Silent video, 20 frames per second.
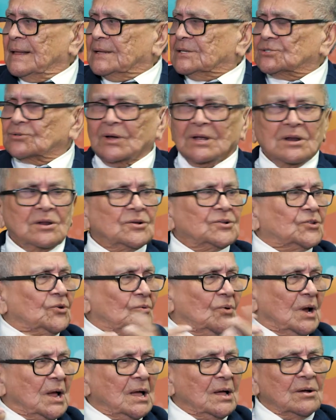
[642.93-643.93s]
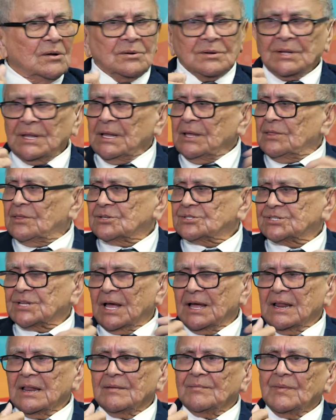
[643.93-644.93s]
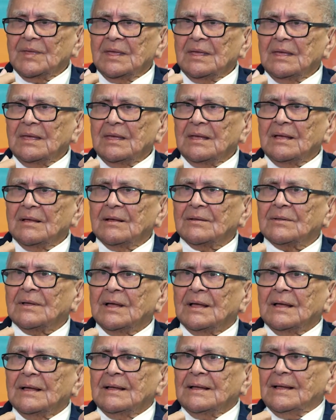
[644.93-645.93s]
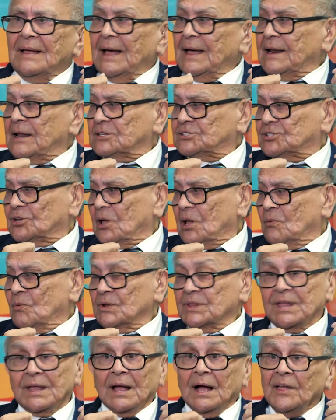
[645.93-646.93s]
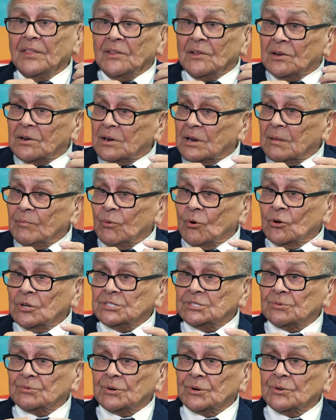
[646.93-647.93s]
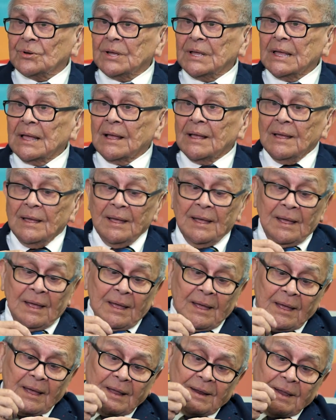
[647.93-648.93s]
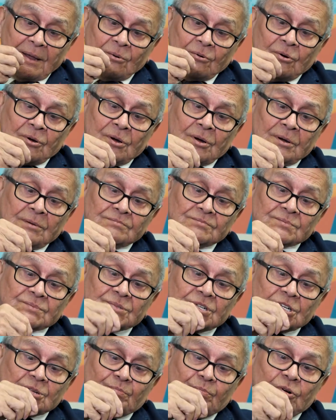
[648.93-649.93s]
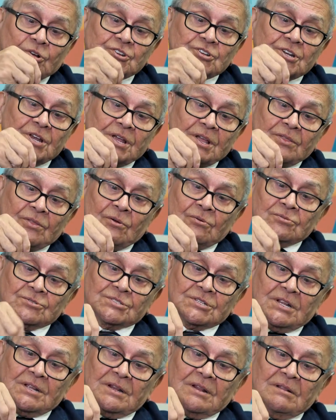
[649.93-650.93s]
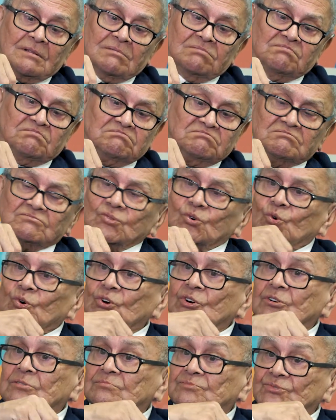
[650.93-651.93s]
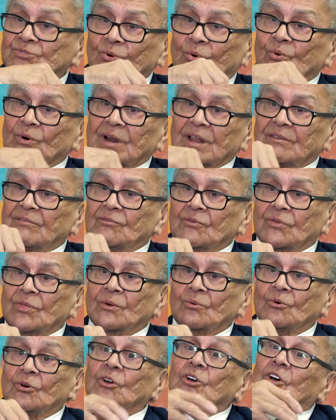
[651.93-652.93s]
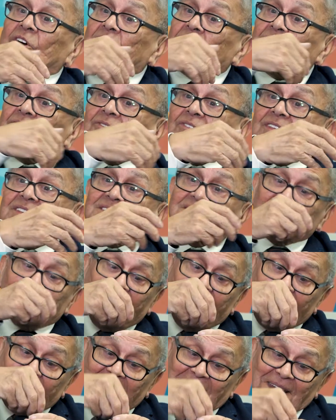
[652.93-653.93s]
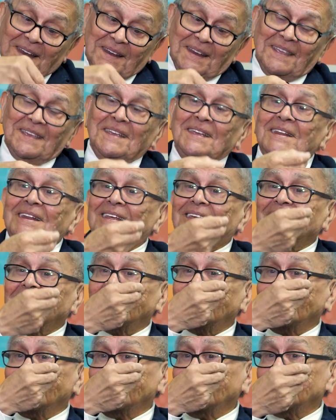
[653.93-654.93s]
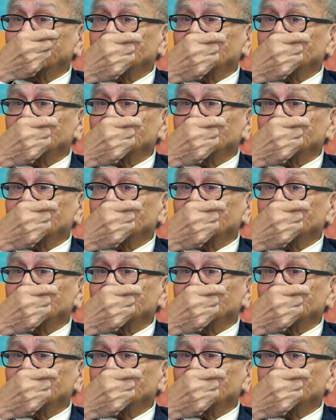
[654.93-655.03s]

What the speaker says: So I looked around either side of me, and I saw what the other little boys were doing, and they were just pushing those little worms or whatever that were to the side and eating